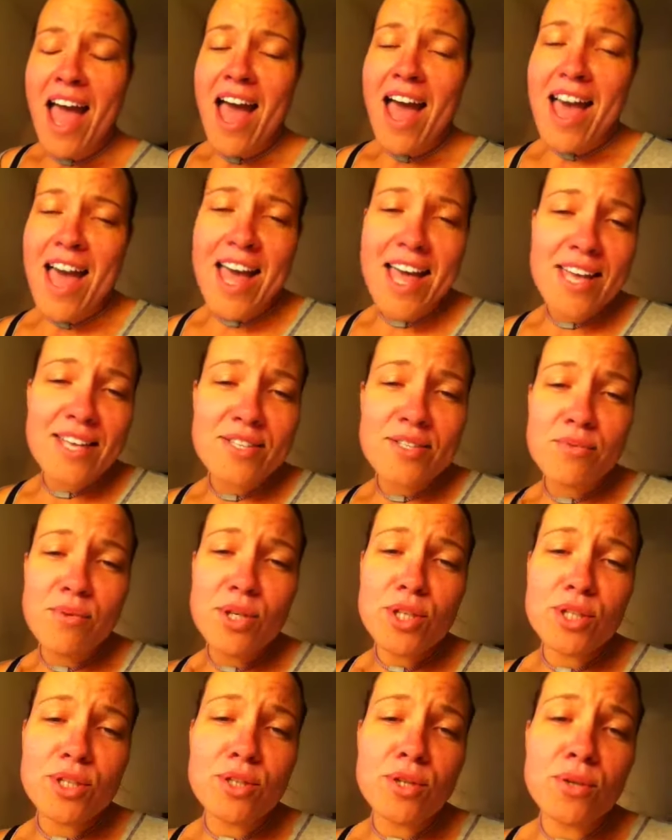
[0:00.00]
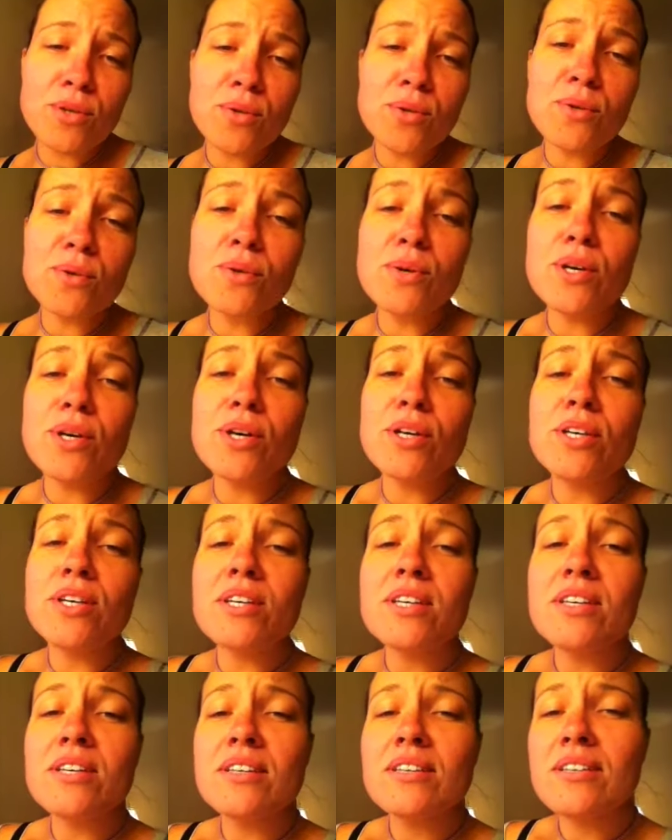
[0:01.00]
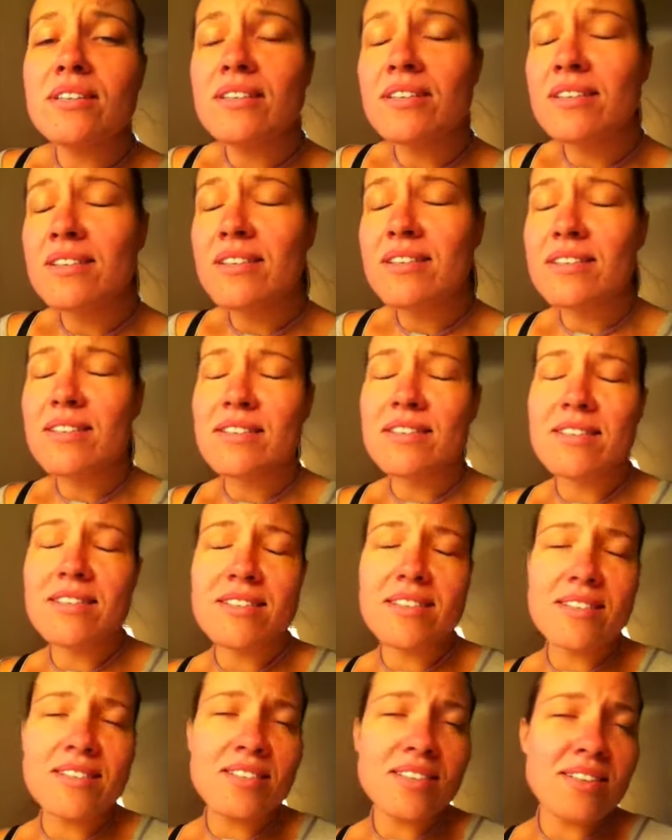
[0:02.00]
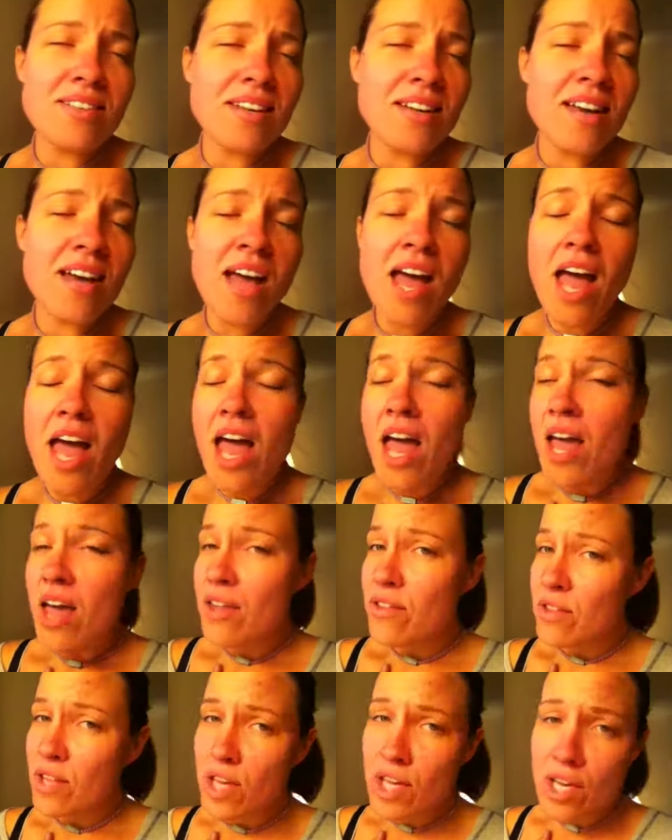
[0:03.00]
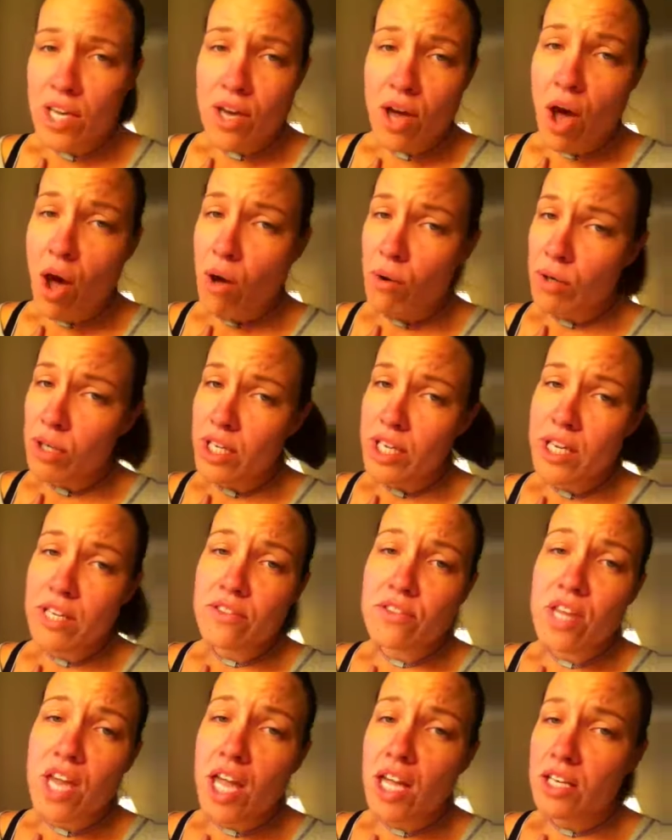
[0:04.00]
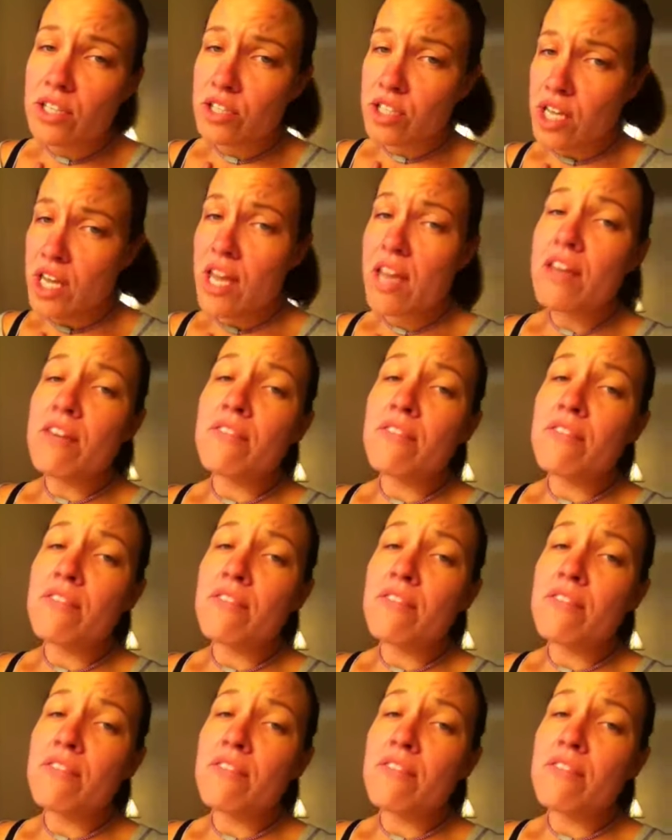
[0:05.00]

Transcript: as when you were here. The only thing different,